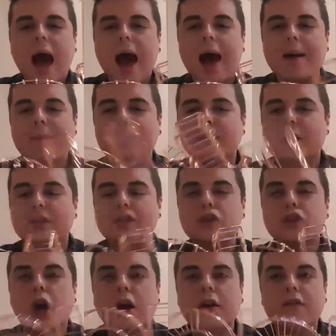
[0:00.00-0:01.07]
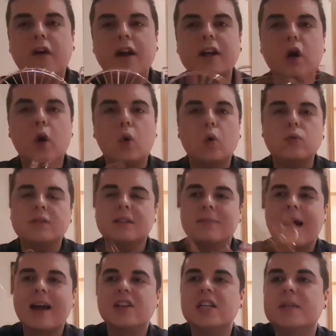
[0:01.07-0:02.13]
So trying to find it all to match